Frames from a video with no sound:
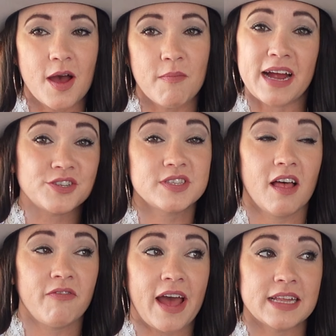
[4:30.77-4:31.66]
I just
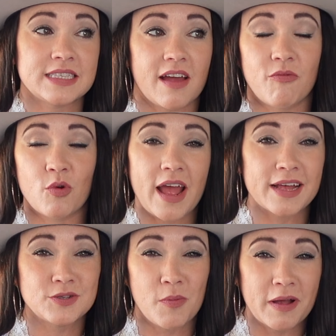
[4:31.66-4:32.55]
love hats. I've worn
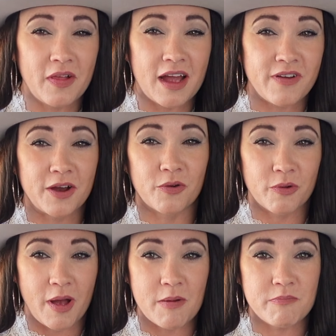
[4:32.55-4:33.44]
hats all my life. I grew up